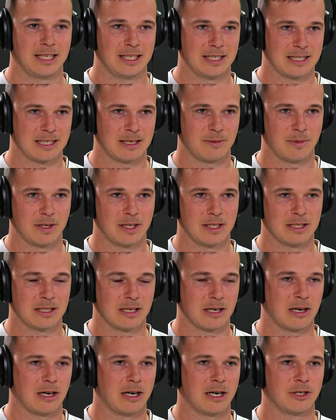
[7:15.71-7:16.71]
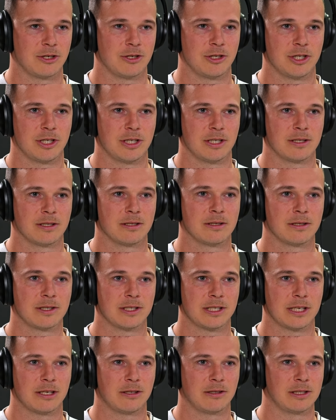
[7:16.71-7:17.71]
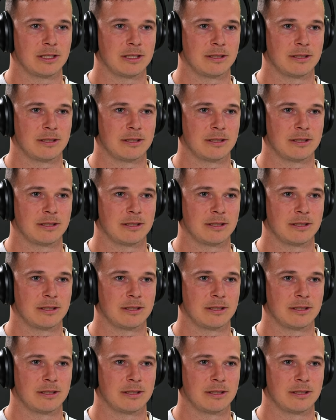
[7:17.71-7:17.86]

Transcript: in some ways, like hydrogen cell